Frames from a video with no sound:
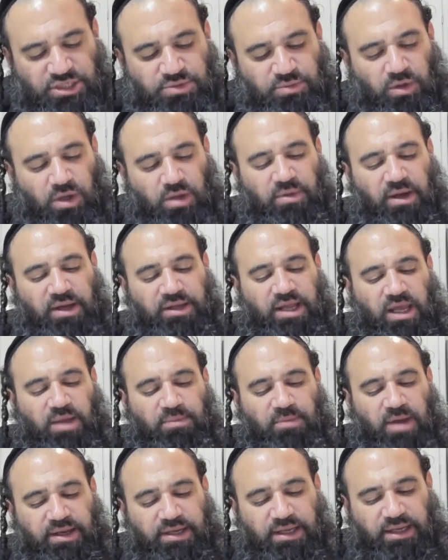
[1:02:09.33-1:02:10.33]
Shimon bar
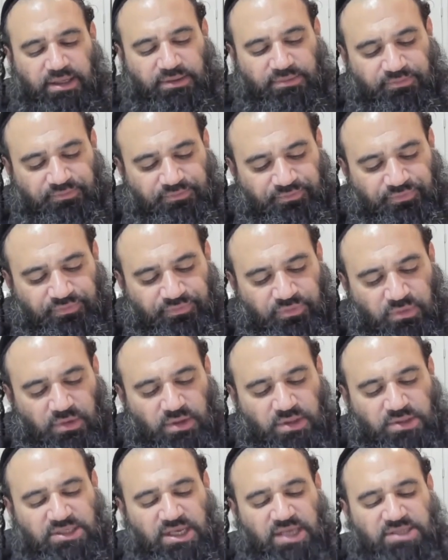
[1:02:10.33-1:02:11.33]
Nachmani,
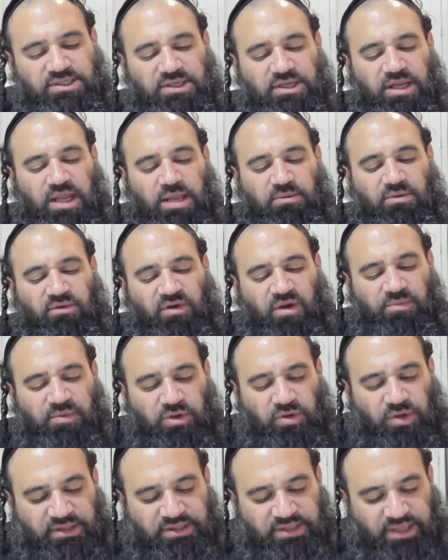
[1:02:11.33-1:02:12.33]
says in the name of Rabbi
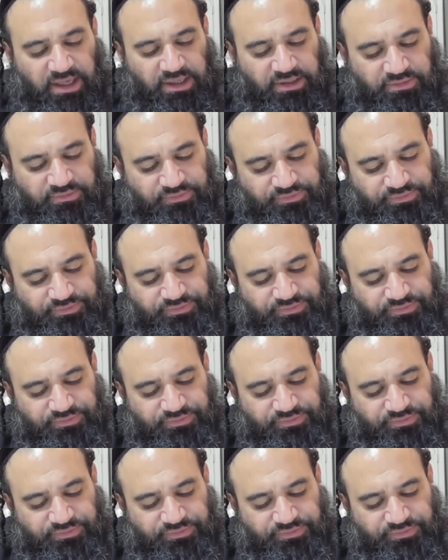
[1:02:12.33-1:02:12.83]
Yonatan,